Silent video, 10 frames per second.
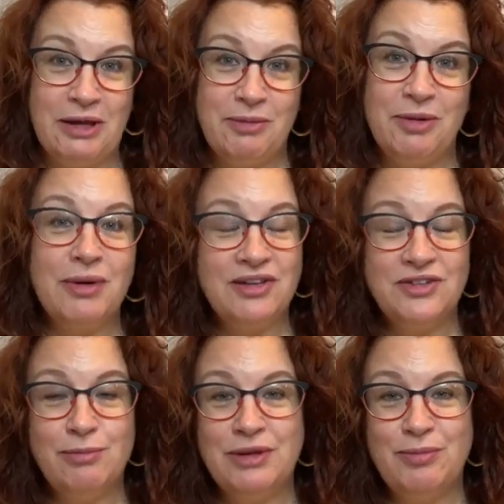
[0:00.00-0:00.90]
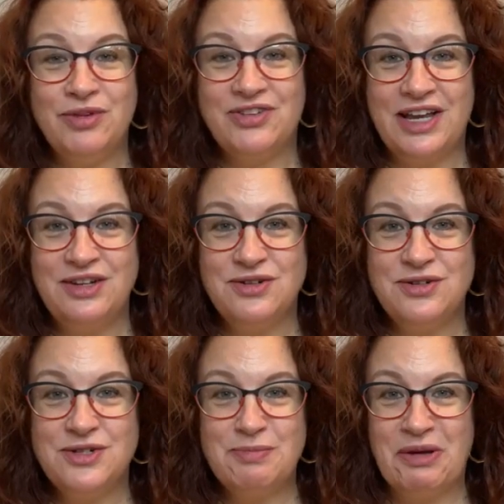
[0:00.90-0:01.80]
Maybe by some people's
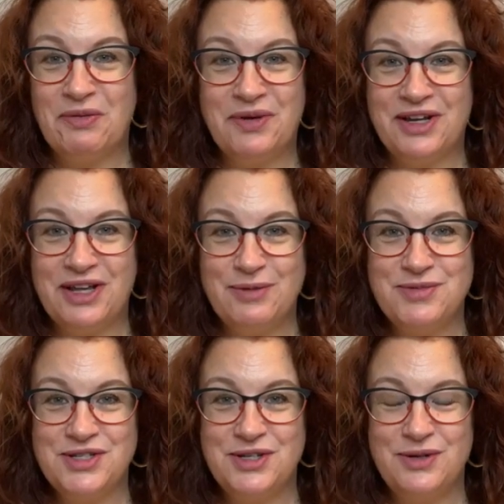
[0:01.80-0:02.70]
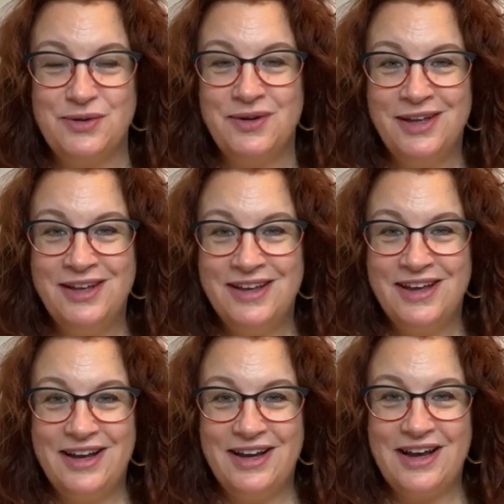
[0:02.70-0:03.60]
standards, but when it comes to
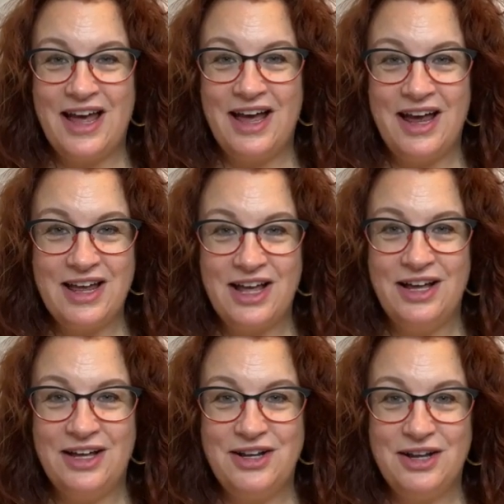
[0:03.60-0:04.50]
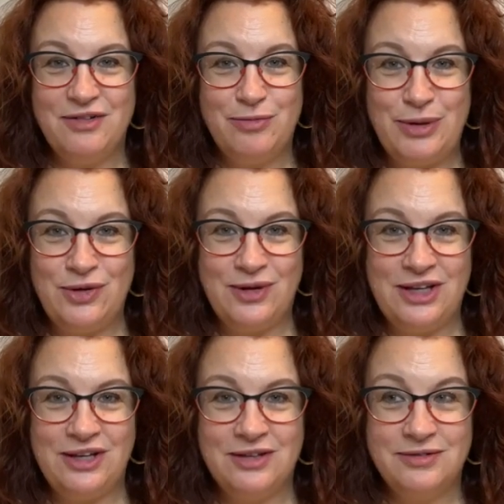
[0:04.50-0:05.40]
an icon of
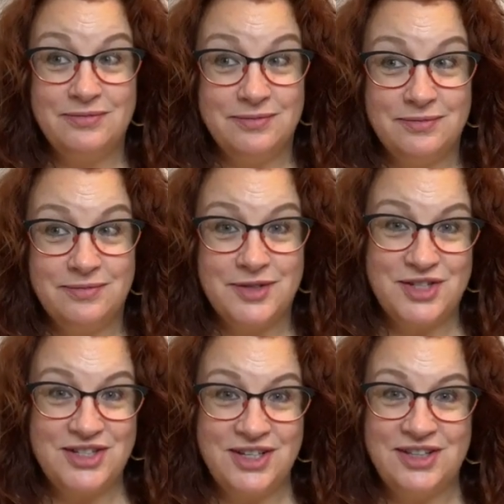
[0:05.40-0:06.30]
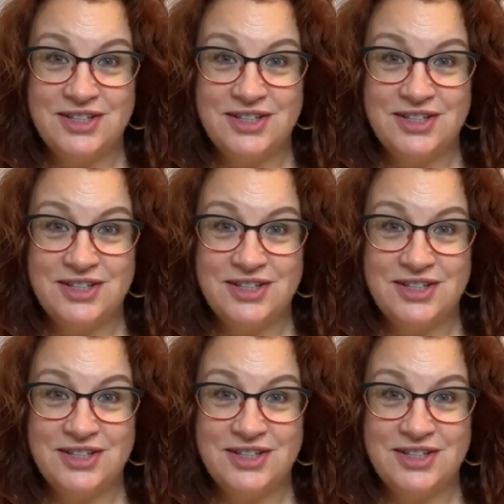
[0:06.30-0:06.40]
beauty, she's